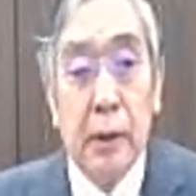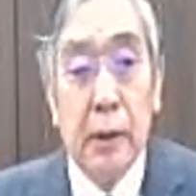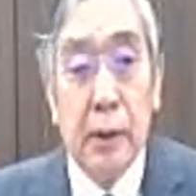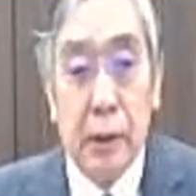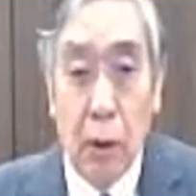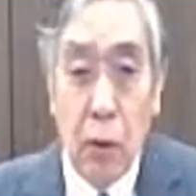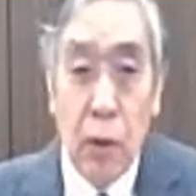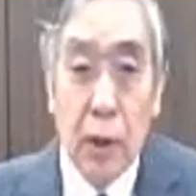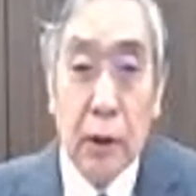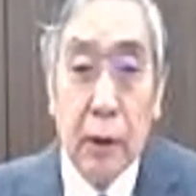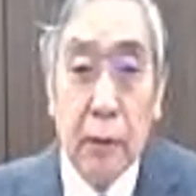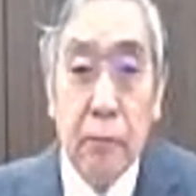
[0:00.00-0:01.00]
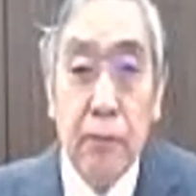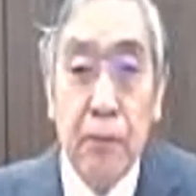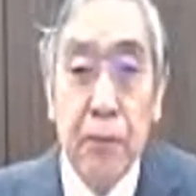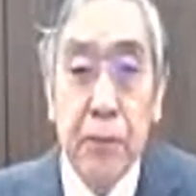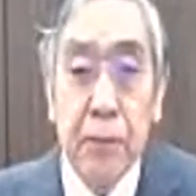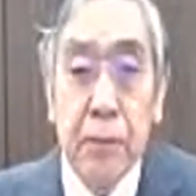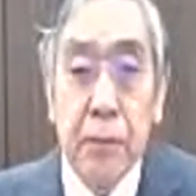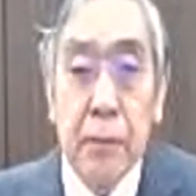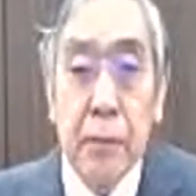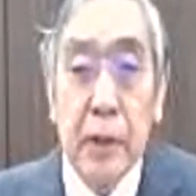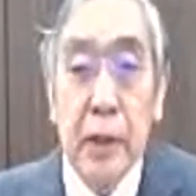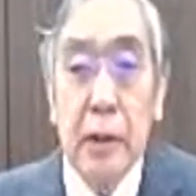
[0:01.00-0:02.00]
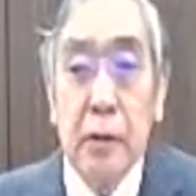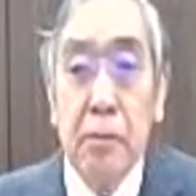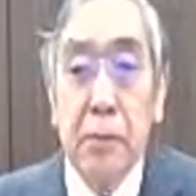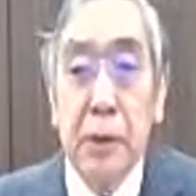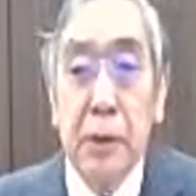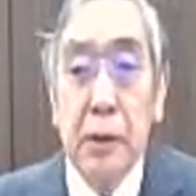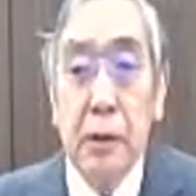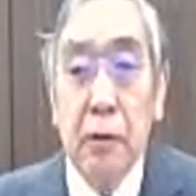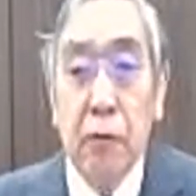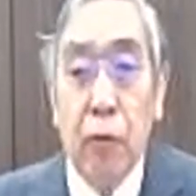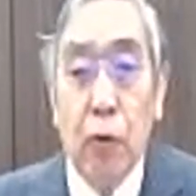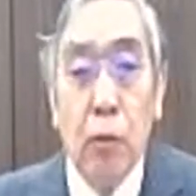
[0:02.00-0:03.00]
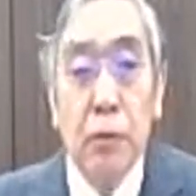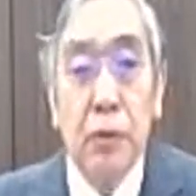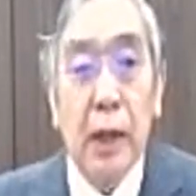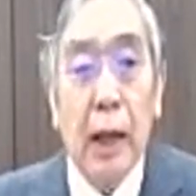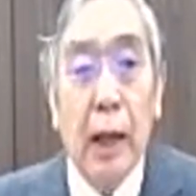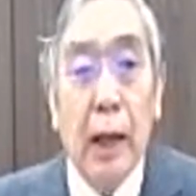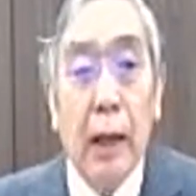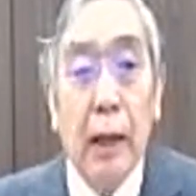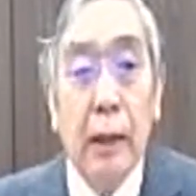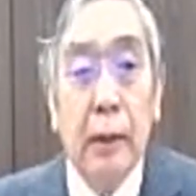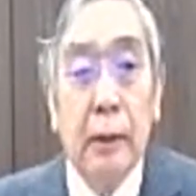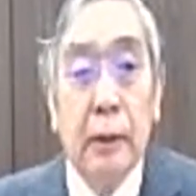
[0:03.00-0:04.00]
In the longer term, these business reforms are